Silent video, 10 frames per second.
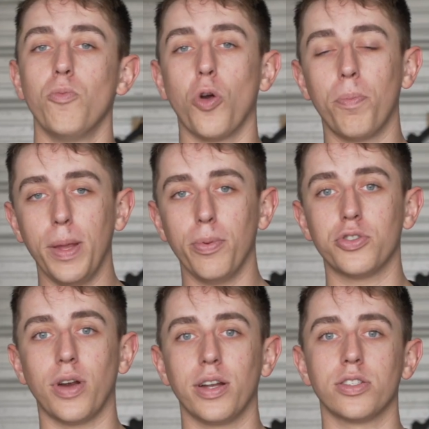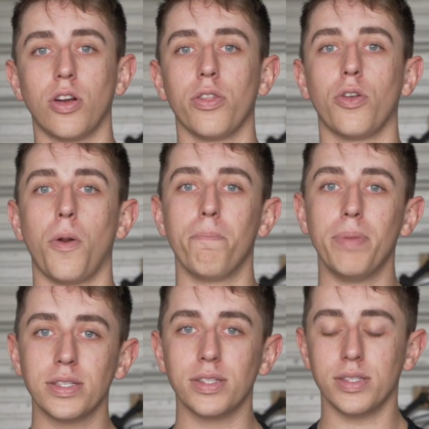more people trying to start their own
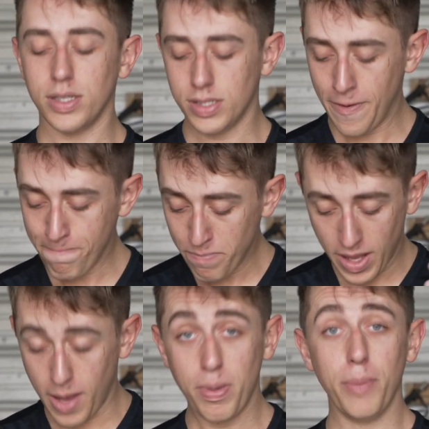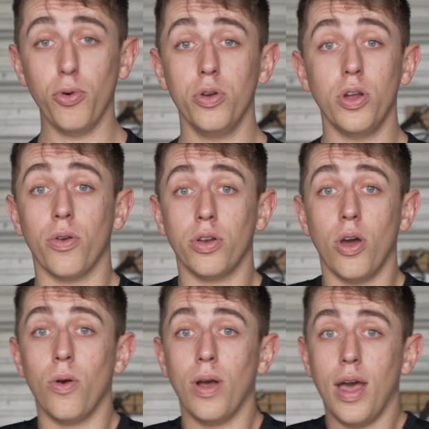businesses, and people who don't
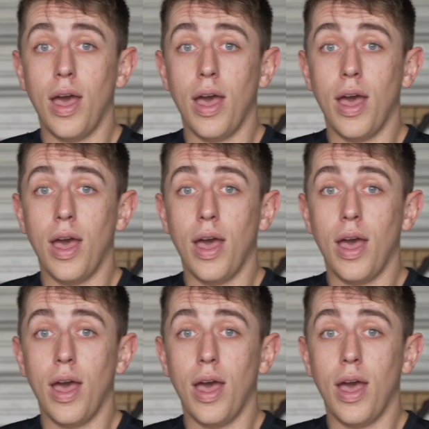know